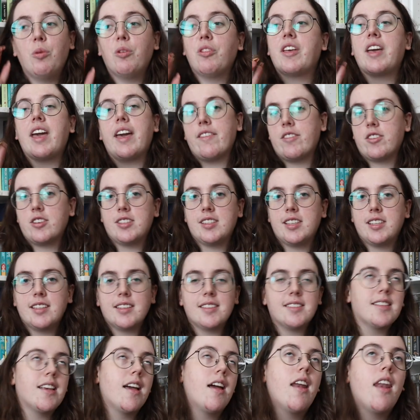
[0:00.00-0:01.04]
Will they ever see
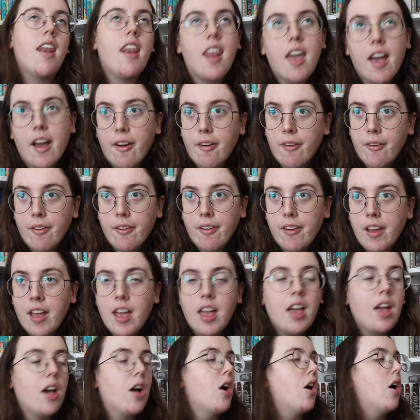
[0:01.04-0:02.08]
this? No.
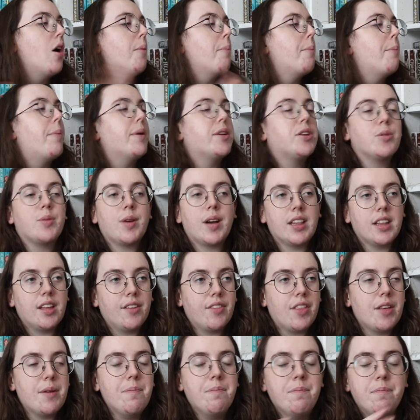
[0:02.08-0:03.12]
But do I
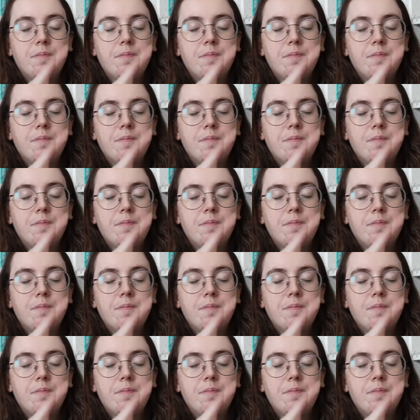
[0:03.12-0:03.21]
love them?